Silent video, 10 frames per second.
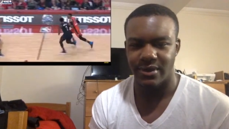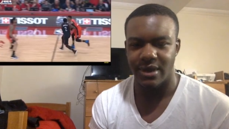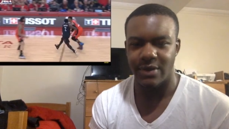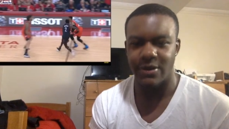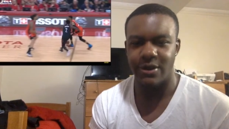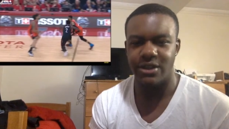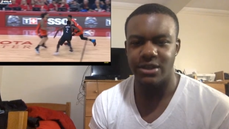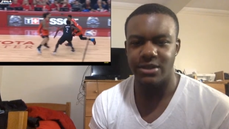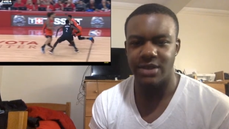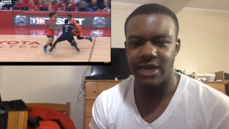That was no
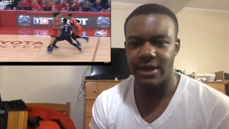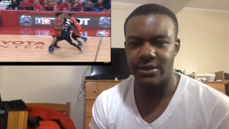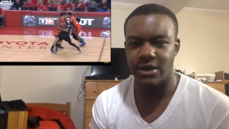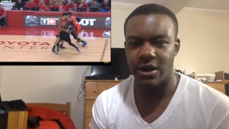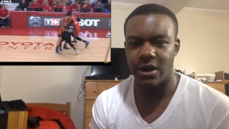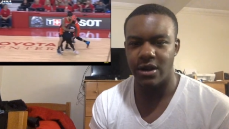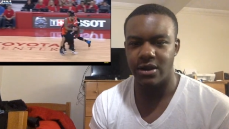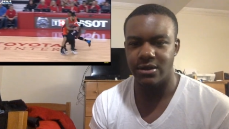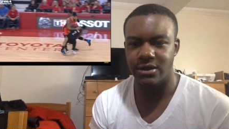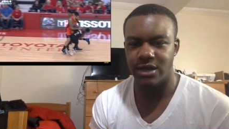cheap shot. That was a
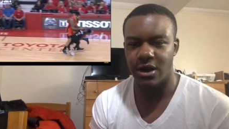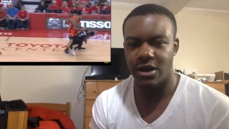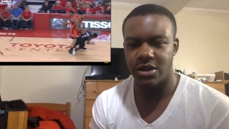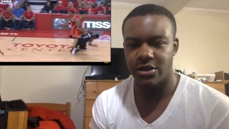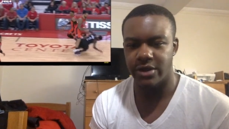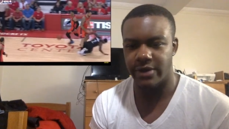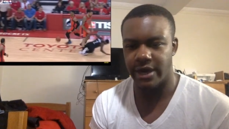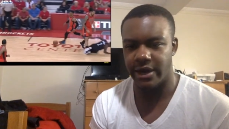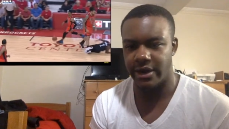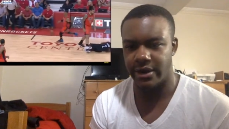hard, good hard screen
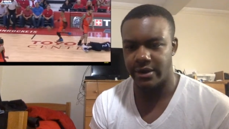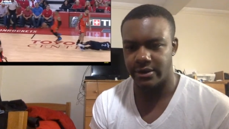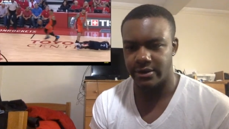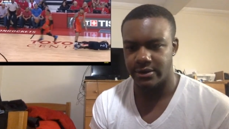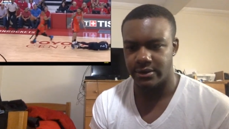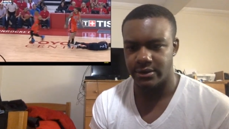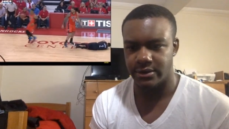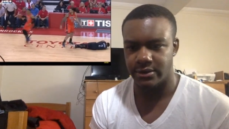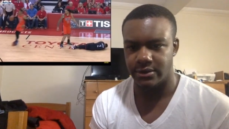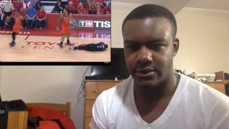right there.
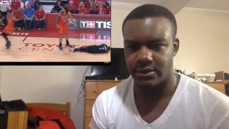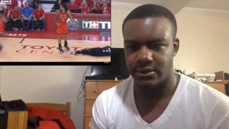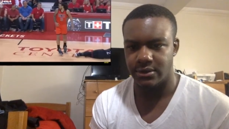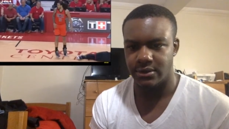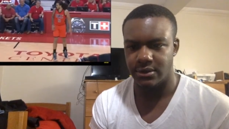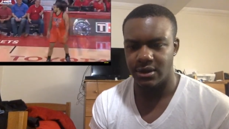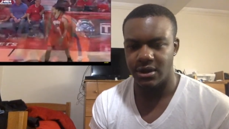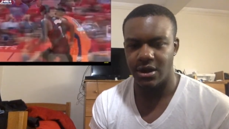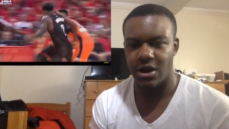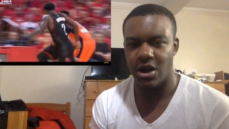
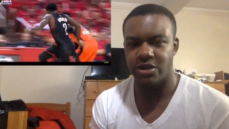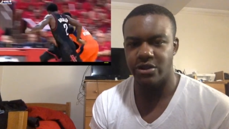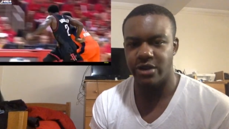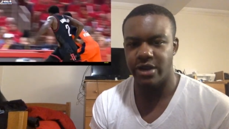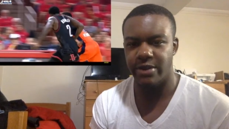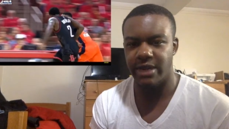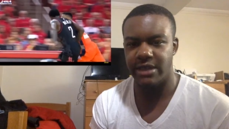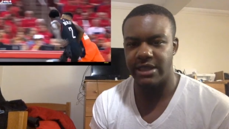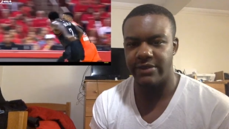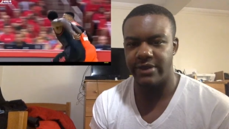Good hard screen by
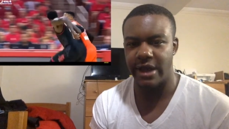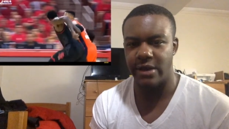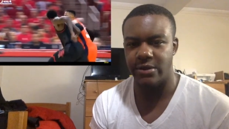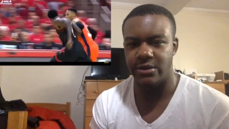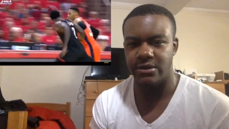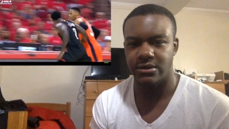Steven Adams.